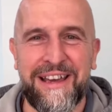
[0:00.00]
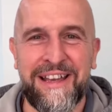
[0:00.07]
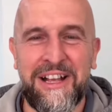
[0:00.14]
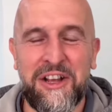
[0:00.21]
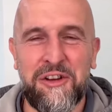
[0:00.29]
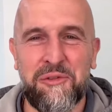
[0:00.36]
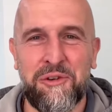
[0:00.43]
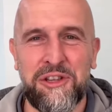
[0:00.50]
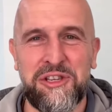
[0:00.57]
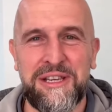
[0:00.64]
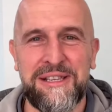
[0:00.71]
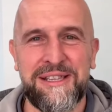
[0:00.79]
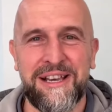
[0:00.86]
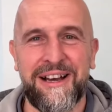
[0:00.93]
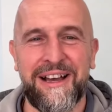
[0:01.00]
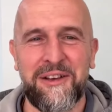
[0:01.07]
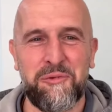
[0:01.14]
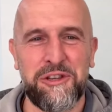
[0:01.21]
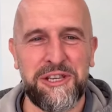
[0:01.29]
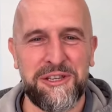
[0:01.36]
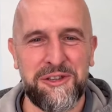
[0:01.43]
it, which is
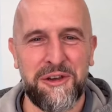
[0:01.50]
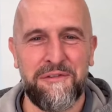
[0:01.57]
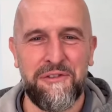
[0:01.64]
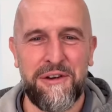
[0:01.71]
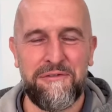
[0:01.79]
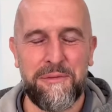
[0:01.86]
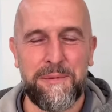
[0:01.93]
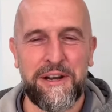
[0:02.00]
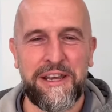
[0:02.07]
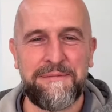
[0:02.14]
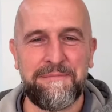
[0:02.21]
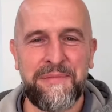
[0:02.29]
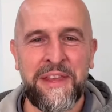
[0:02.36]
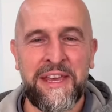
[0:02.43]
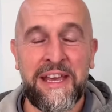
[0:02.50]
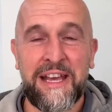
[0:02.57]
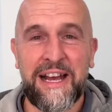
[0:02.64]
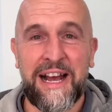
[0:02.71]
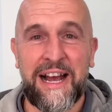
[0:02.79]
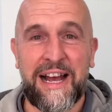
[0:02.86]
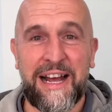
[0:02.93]
good for everybody.
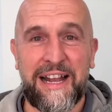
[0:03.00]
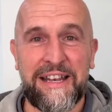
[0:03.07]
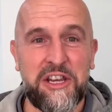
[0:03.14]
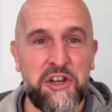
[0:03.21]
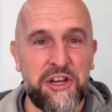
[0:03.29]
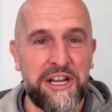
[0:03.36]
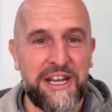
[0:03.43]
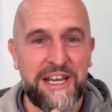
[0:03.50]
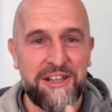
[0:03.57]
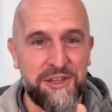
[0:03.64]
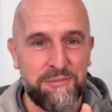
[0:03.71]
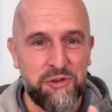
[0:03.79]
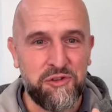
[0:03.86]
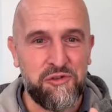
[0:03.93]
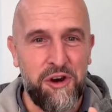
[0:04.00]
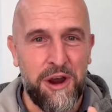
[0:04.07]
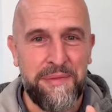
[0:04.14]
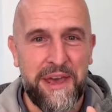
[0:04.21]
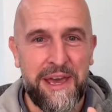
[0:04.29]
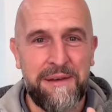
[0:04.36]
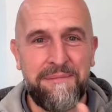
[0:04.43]
And you can hit
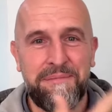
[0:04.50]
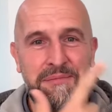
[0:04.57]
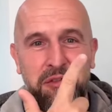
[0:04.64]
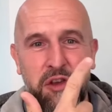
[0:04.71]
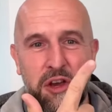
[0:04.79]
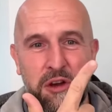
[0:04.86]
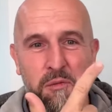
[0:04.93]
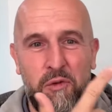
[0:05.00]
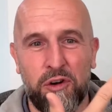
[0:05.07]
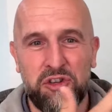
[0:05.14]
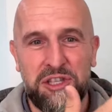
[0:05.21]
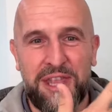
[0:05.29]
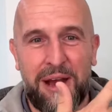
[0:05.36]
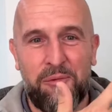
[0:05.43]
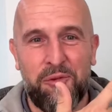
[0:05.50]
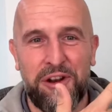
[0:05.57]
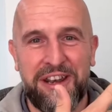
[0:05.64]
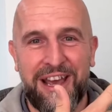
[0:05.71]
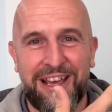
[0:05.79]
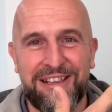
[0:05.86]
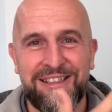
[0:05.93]
subscribe there. You can watch that
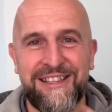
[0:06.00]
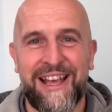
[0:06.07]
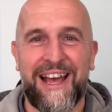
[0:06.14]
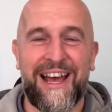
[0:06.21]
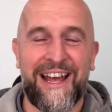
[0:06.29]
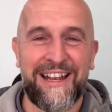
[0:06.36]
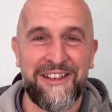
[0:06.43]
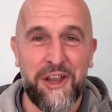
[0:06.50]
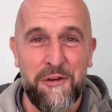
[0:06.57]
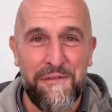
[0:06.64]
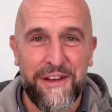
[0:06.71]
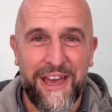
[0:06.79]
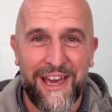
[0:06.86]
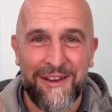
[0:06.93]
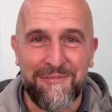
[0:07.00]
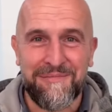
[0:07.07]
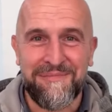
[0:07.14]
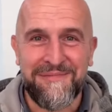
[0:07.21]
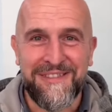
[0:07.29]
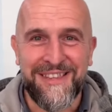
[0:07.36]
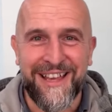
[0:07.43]
one next. And don't forget
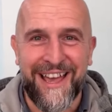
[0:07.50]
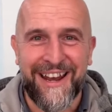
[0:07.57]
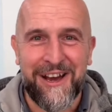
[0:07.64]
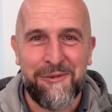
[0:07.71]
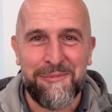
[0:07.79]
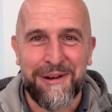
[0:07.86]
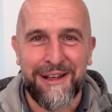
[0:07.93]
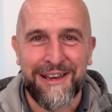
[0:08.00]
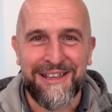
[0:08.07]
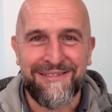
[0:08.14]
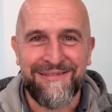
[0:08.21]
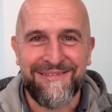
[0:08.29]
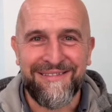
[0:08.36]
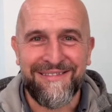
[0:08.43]
to get out and play.